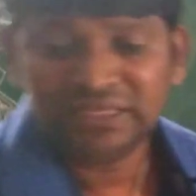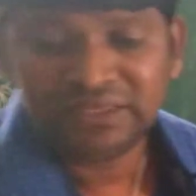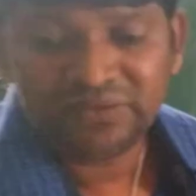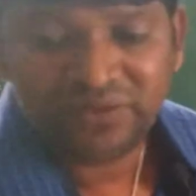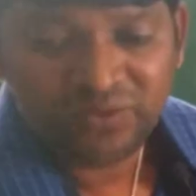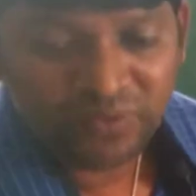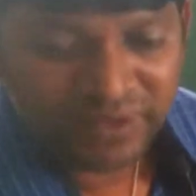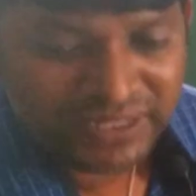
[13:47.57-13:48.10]

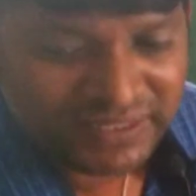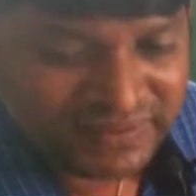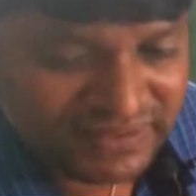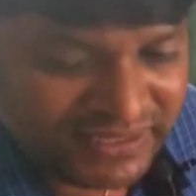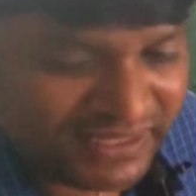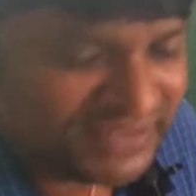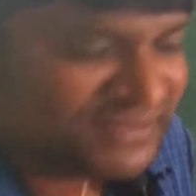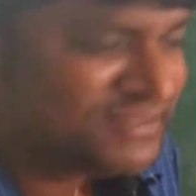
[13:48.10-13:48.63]
You know, in
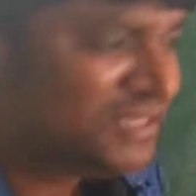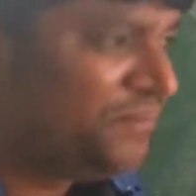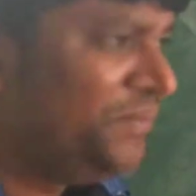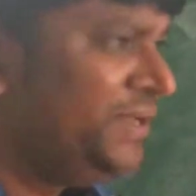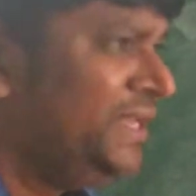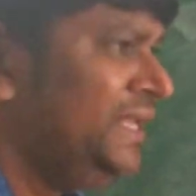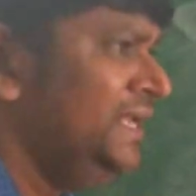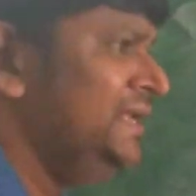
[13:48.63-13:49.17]
India,
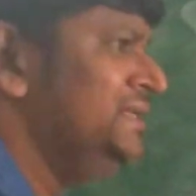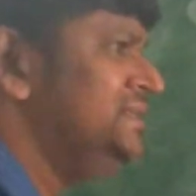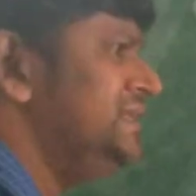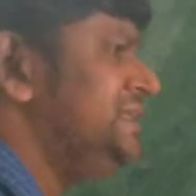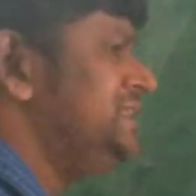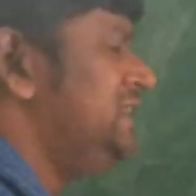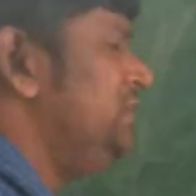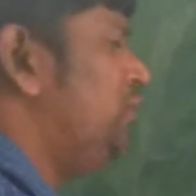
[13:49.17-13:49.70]

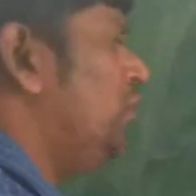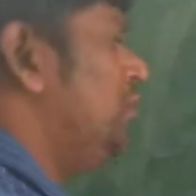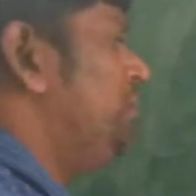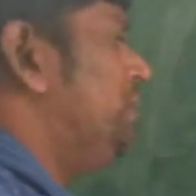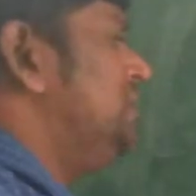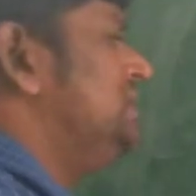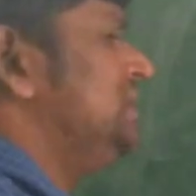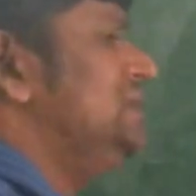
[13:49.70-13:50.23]

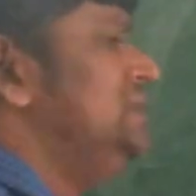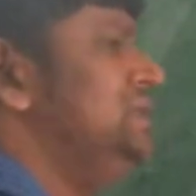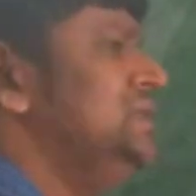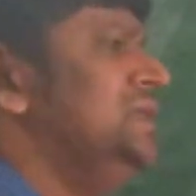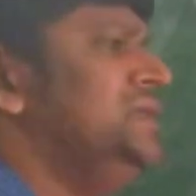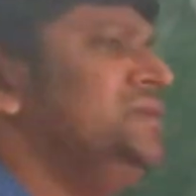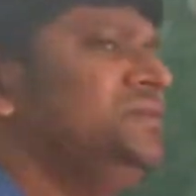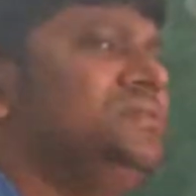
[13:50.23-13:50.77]

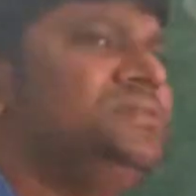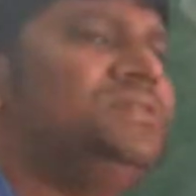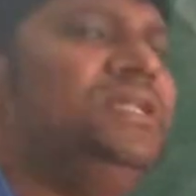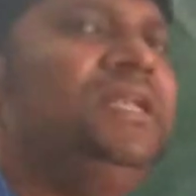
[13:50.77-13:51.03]
64%